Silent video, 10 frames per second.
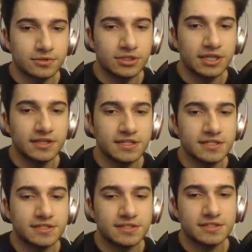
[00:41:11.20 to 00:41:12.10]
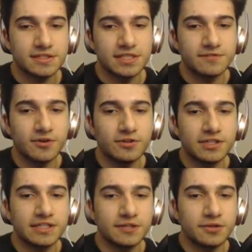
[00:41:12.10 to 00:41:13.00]
Look at this. If
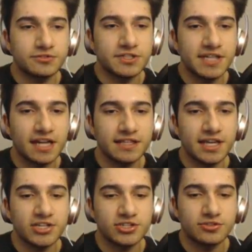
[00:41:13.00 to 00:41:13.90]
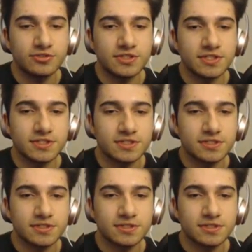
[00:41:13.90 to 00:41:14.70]
only there was retaliation to this.